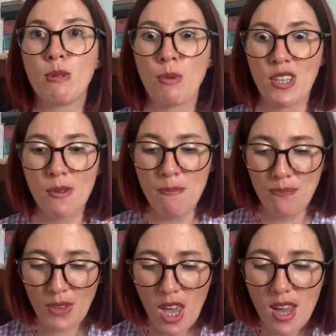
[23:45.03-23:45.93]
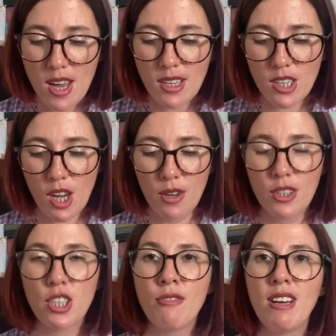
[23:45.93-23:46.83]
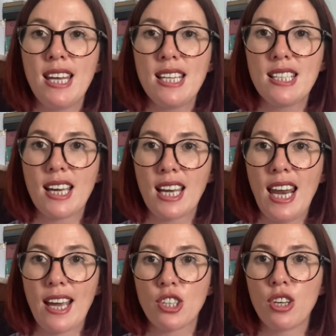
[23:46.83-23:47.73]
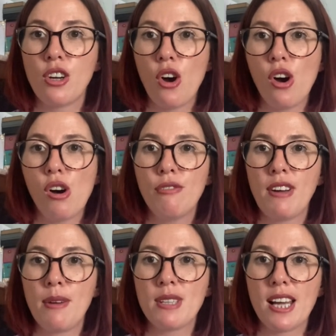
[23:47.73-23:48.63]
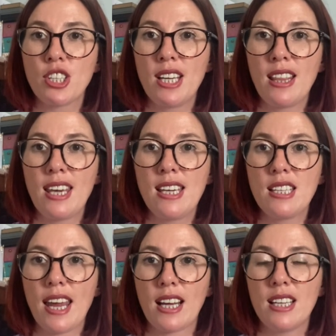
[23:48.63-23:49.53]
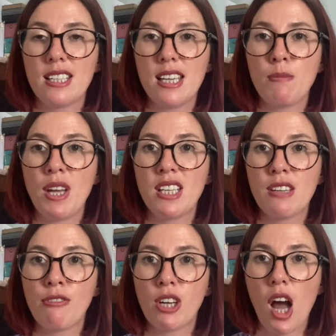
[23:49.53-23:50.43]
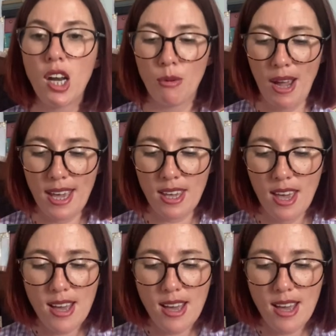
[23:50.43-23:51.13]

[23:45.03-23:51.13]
present. So she released a collection of, it was actually these necklaces, but in a different colourway.